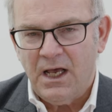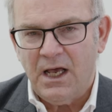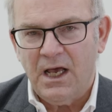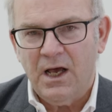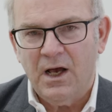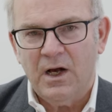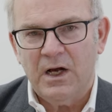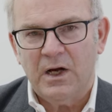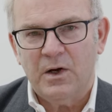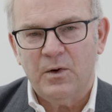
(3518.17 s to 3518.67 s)

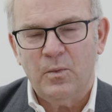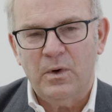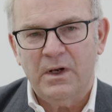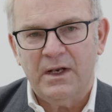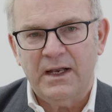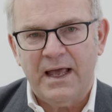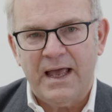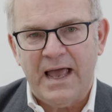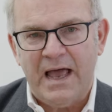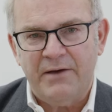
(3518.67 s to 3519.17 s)

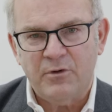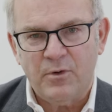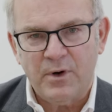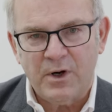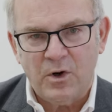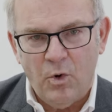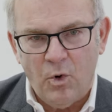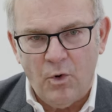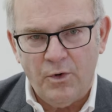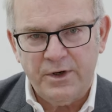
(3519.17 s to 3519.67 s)
We'll have a
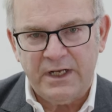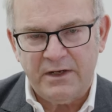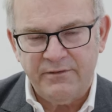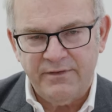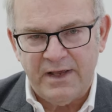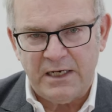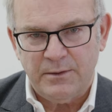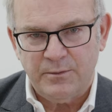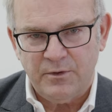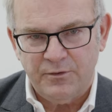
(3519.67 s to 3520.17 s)
recording
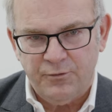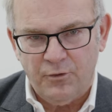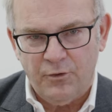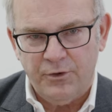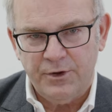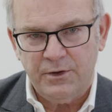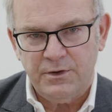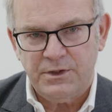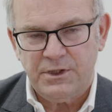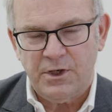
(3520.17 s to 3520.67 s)
available for
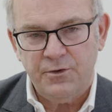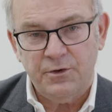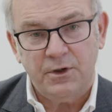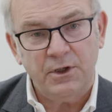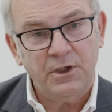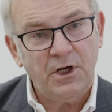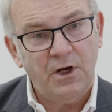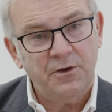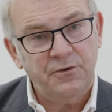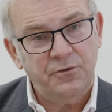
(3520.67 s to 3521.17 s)
you so you can
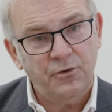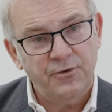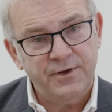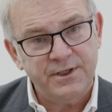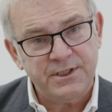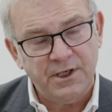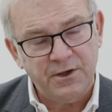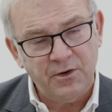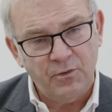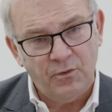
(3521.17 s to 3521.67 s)
go through
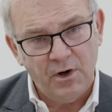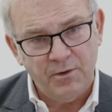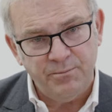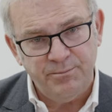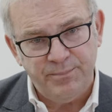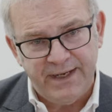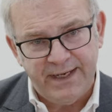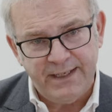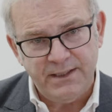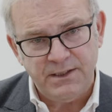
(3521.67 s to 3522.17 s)
this at your own
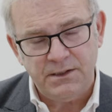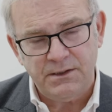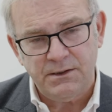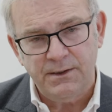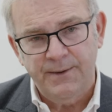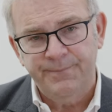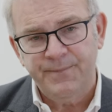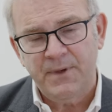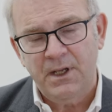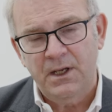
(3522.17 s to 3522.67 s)
pace
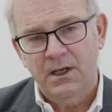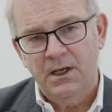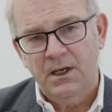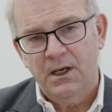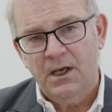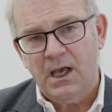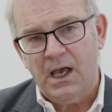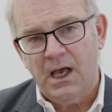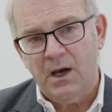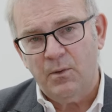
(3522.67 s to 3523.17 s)

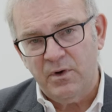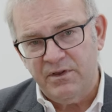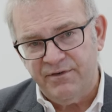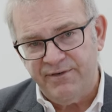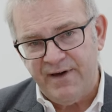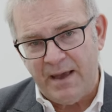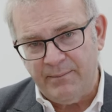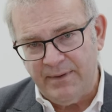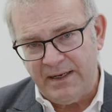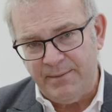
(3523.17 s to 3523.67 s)
with
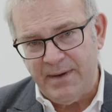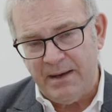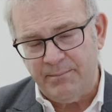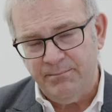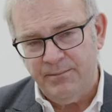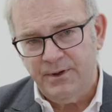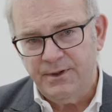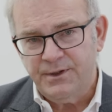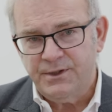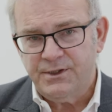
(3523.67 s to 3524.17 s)
family
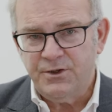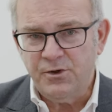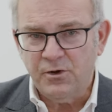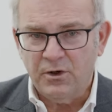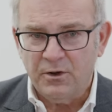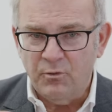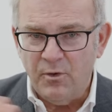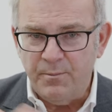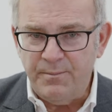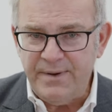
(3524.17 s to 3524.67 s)
members. You
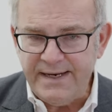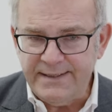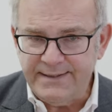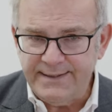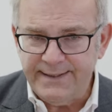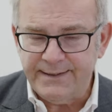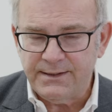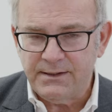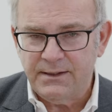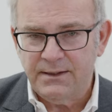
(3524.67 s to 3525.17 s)
can repeat
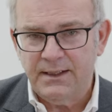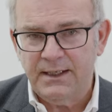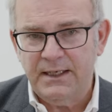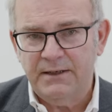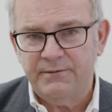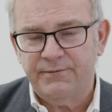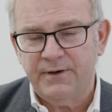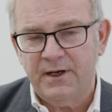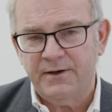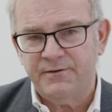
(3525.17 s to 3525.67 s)
it
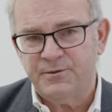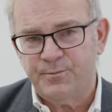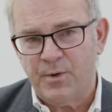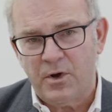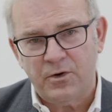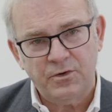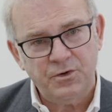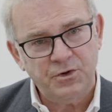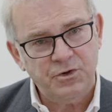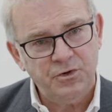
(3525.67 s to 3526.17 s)
if I've
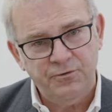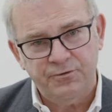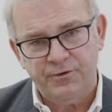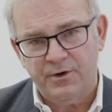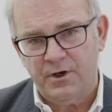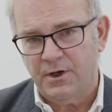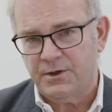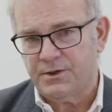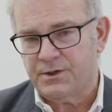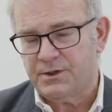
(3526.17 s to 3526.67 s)
spoken too
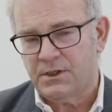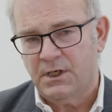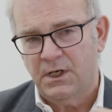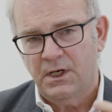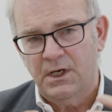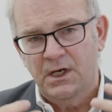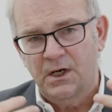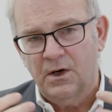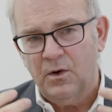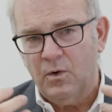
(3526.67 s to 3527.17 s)
fast
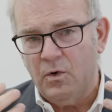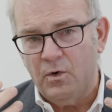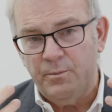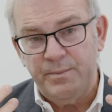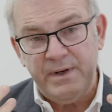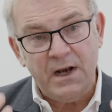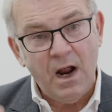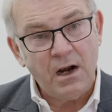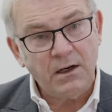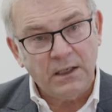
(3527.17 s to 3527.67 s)
or
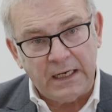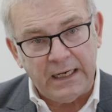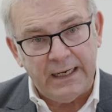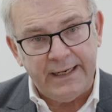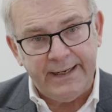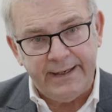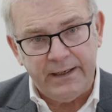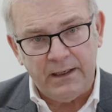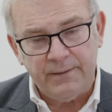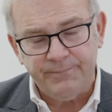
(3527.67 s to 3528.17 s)
been
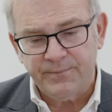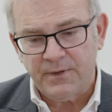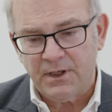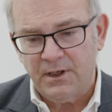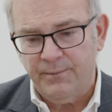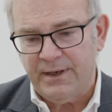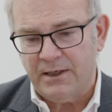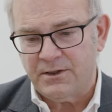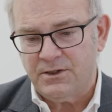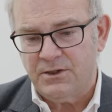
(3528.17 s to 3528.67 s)
unclear
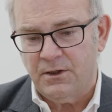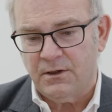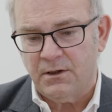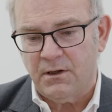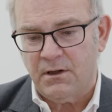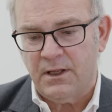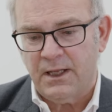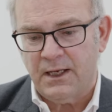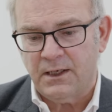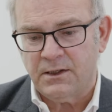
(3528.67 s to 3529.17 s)
about certain
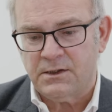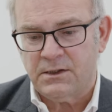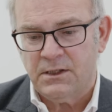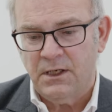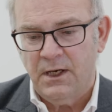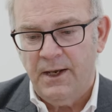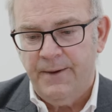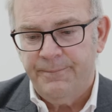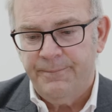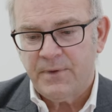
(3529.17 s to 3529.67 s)
things.
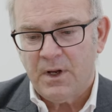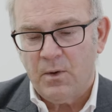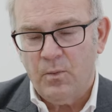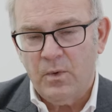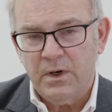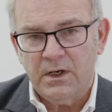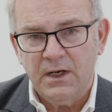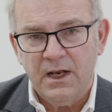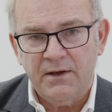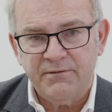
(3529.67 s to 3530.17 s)

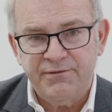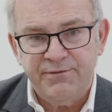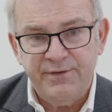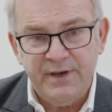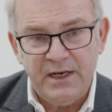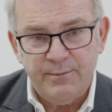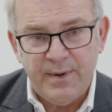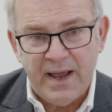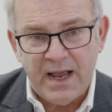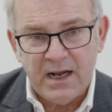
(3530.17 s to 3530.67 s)
We'd love
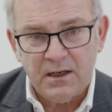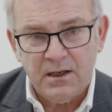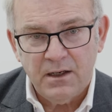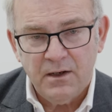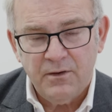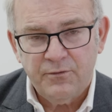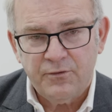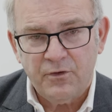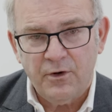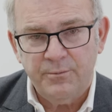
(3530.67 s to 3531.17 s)
feedback
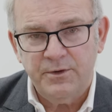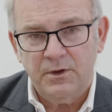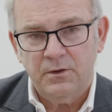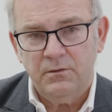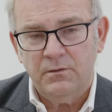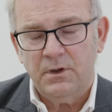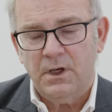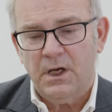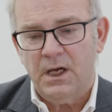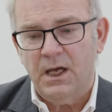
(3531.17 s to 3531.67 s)
from
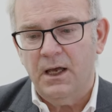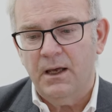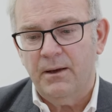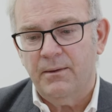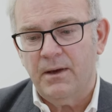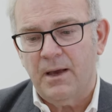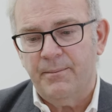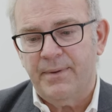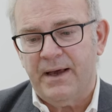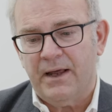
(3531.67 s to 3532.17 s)
you
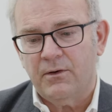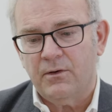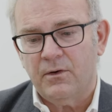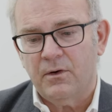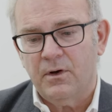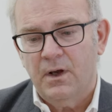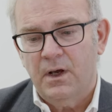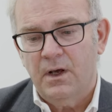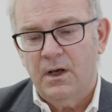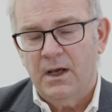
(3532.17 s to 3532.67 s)
about
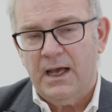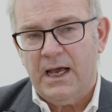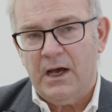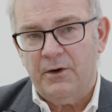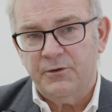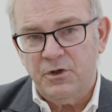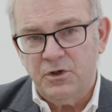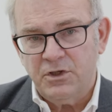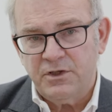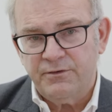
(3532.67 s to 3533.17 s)
how
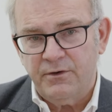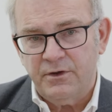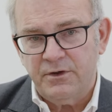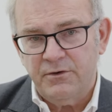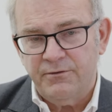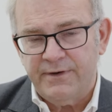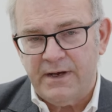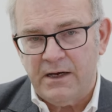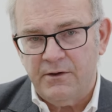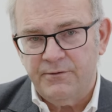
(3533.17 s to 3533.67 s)
useful you
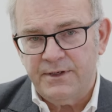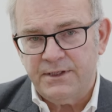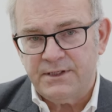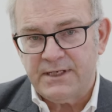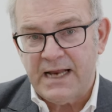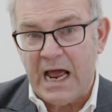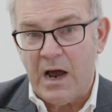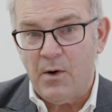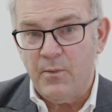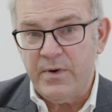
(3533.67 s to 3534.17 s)
found this,
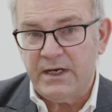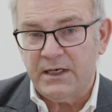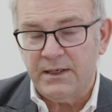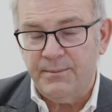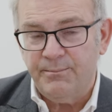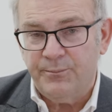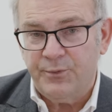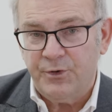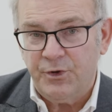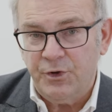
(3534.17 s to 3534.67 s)
how we can
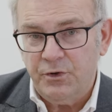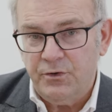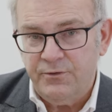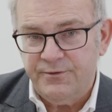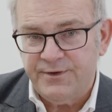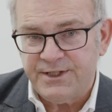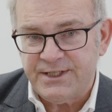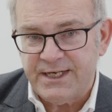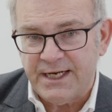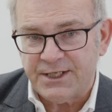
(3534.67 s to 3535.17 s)
improve
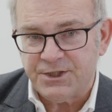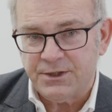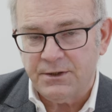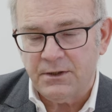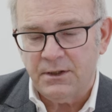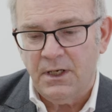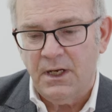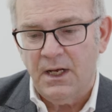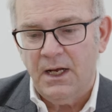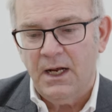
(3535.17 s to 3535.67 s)
the
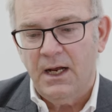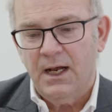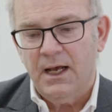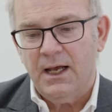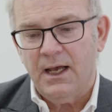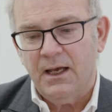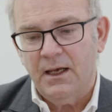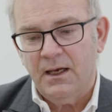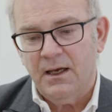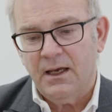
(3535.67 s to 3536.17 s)
session.
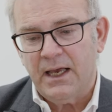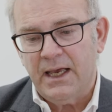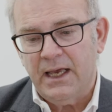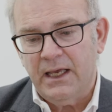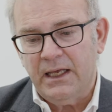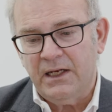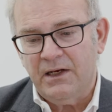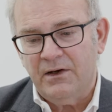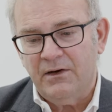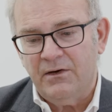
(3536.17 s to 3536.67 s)

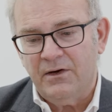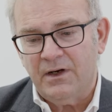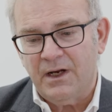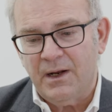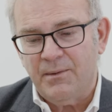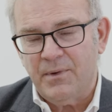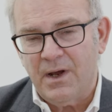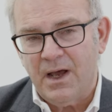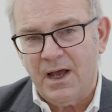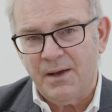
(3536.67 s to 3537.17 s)
And
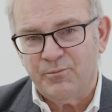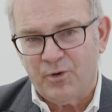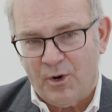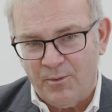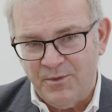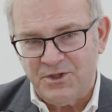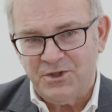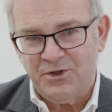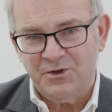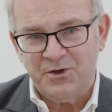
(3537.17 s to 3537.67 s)
I
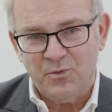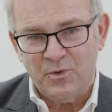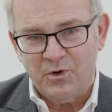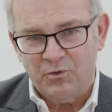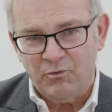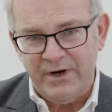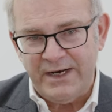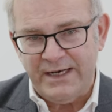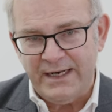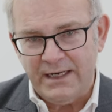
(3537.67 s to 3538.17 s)
promise you that we'll
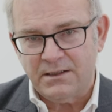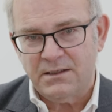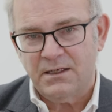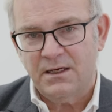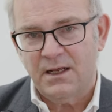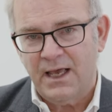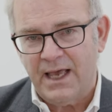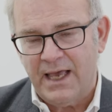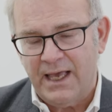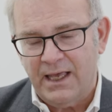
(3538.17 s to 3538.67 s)
read it
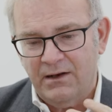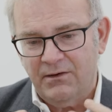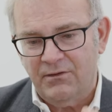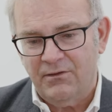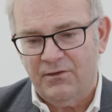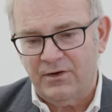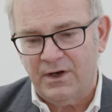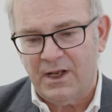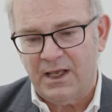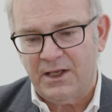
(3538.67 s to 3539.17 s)

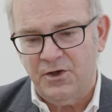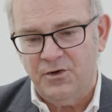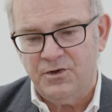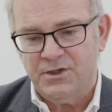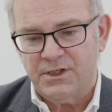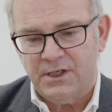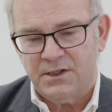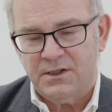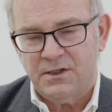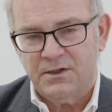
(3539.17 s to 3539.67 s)
and use
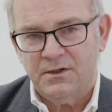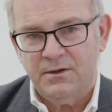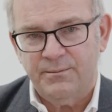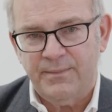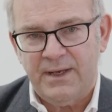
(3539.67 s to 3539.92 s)
it to